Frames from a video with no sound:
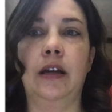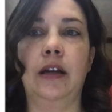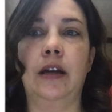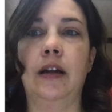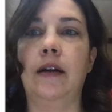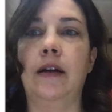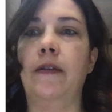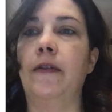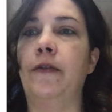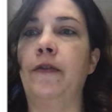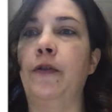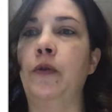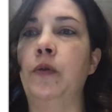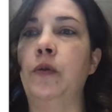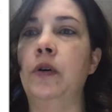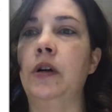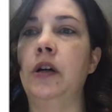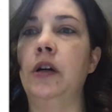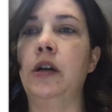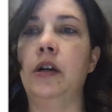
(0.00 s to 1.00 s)

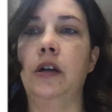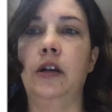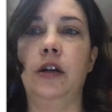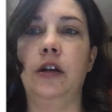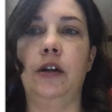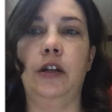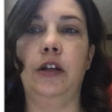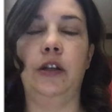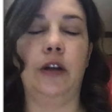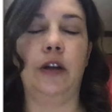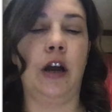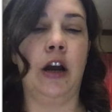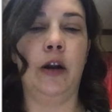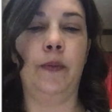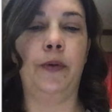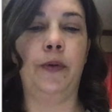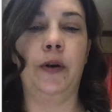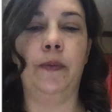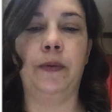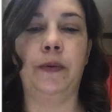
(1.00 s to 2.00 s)
For our
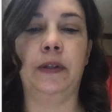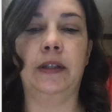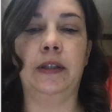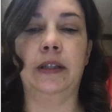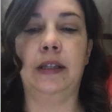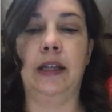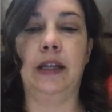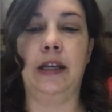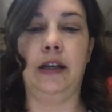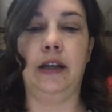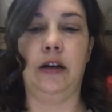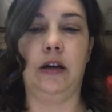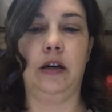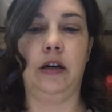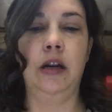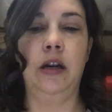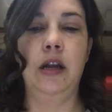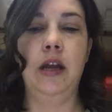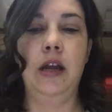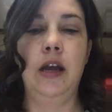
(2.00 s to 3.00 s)
purposes here,
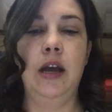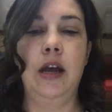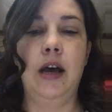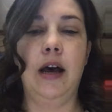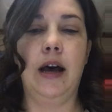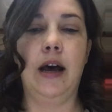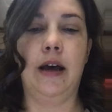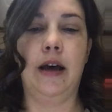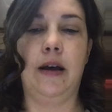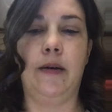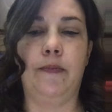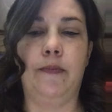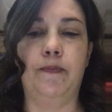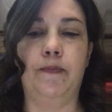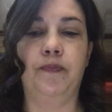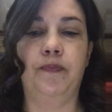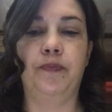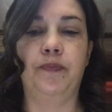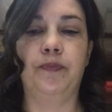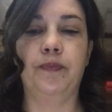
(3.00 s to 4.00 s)

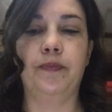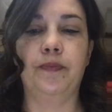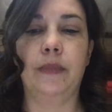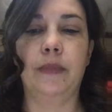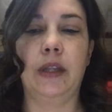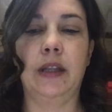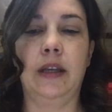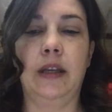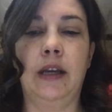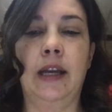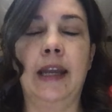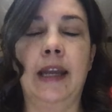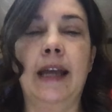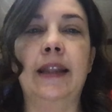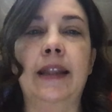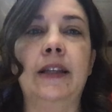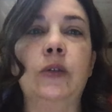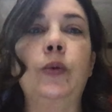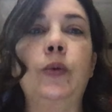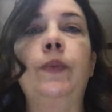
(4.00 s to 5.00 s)
again,
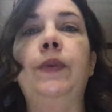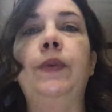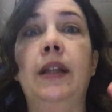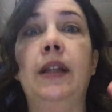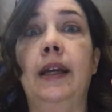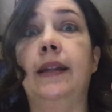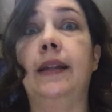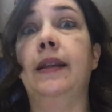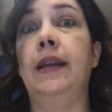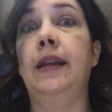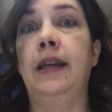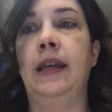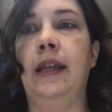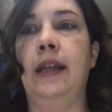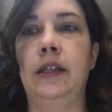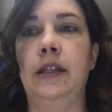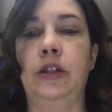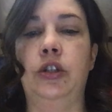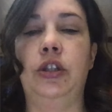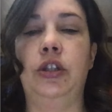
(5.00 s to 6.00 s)
this would be like the
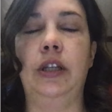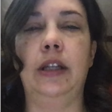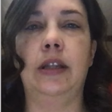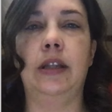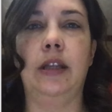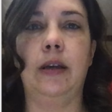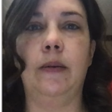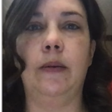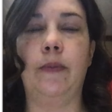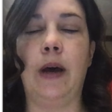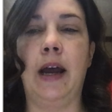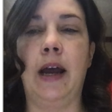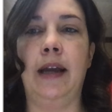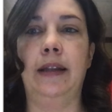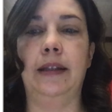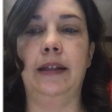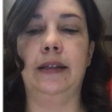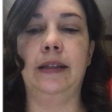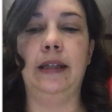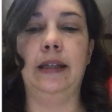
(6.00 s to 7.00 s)
hidden sheet, the behind the
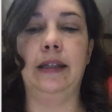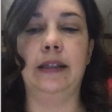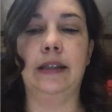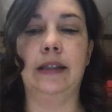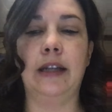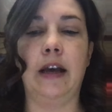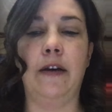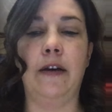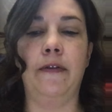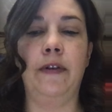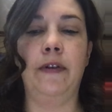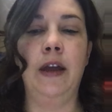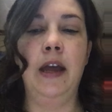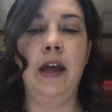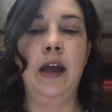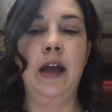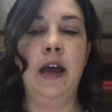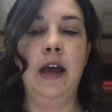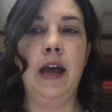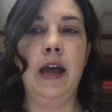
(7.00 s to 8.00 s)
scenes stuff.
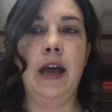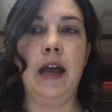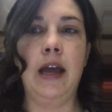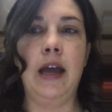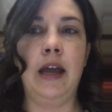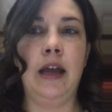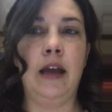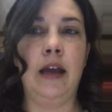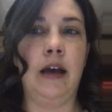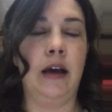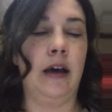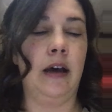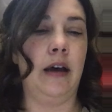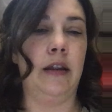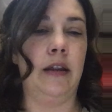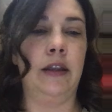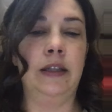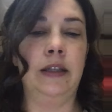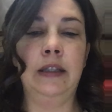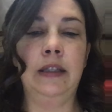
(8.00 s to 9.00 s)

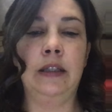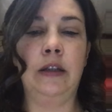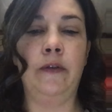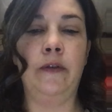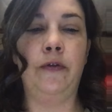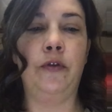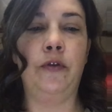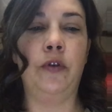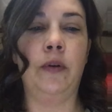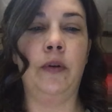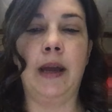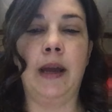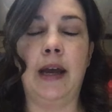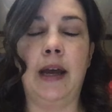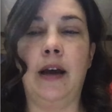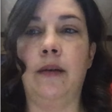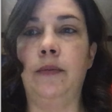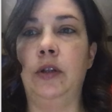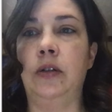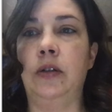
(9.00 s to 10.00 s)
This is the format
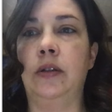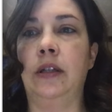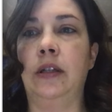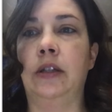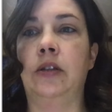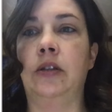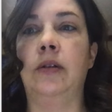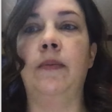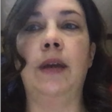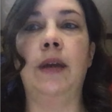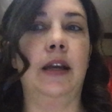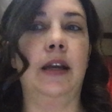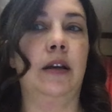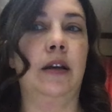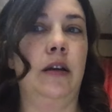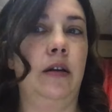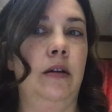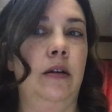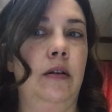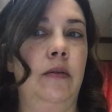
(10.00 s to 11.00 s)
I'm using to make
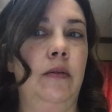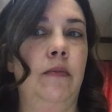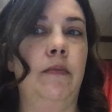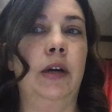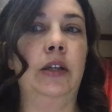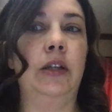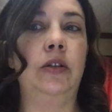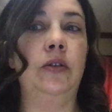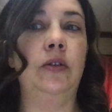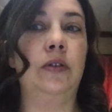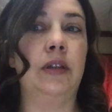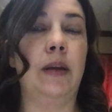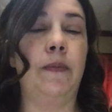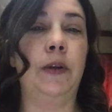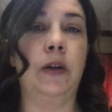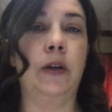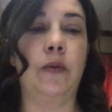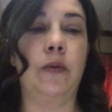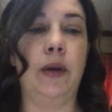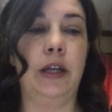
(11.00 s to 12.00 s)
my two-step
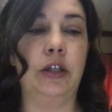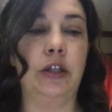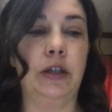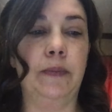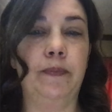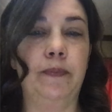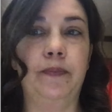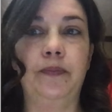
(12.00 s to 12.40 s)
equation.